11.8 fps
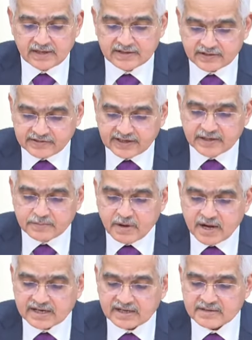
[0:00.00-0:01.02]
In the credit
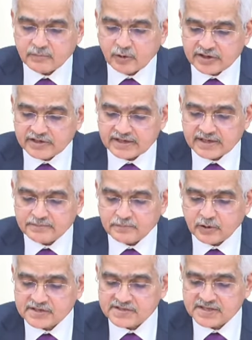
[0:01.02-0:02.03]
market,
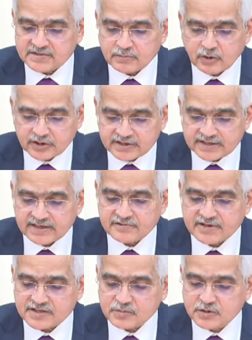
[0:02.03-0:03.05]
monetary
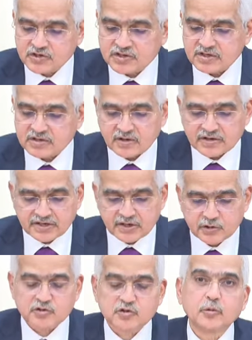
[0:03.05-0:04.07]
transmission
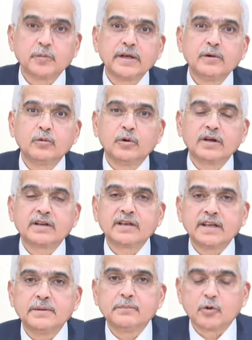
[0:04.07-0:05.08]
continues to be work
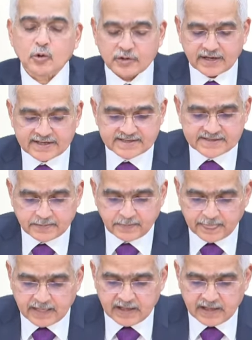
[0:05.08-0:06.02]
in progress.